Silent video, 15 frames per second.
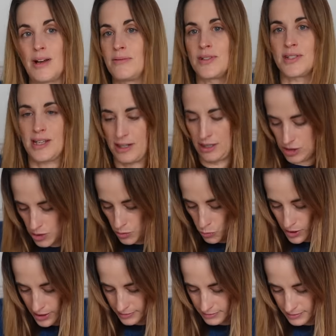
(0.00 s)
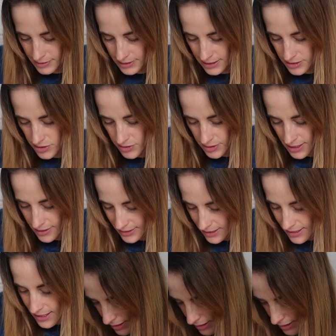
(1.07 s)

I'm just going to do one and then do the other.